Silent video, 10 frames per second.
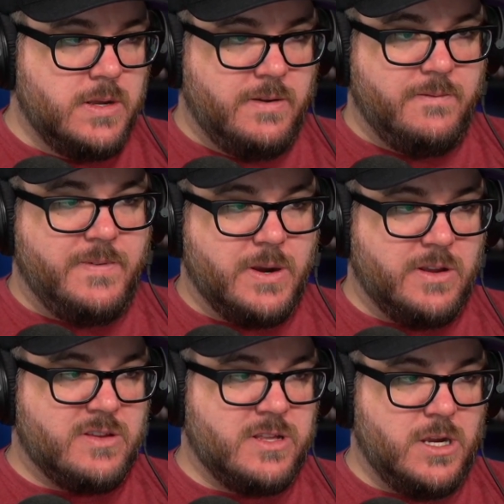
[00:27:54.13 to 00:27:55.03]
very
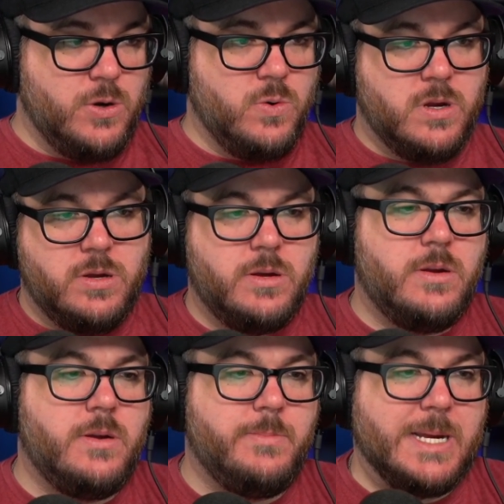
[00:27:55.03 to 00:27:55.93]
slow,
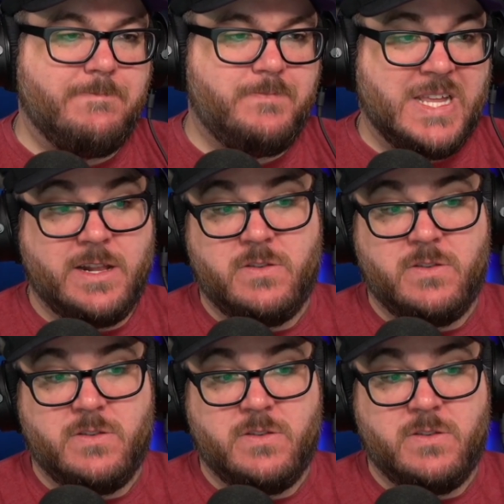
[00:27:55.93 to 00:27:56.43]
but it